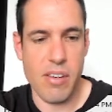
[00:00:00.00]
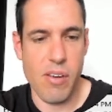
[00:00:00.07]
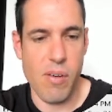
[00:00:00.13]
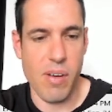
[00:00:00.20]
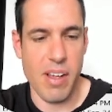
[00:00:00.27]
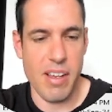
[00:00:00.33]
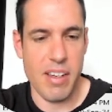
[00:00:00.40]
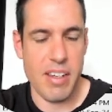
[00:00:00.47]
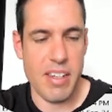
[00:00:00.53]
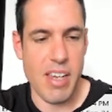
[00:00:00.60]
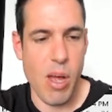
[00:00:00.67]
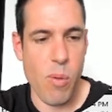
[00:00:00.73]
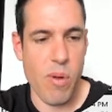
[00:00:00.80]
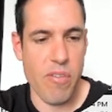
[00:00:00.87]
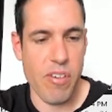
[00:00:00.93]
Okay,
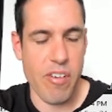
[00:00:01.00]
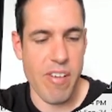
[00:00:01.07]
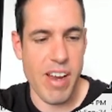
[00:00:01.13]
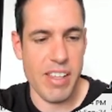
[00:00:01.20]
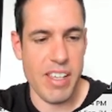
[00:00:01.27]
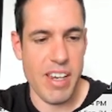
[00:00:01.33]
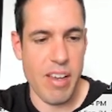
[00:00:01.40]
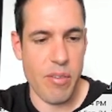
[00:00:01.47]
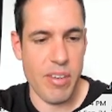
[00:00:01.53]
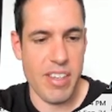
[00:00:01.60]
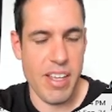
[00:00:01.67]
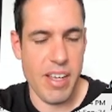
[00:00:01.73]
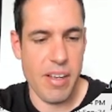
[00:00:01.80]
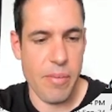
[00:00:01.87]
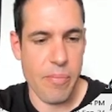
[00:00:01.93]
now we've created
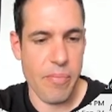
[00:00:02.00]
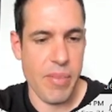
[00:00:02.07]
everything,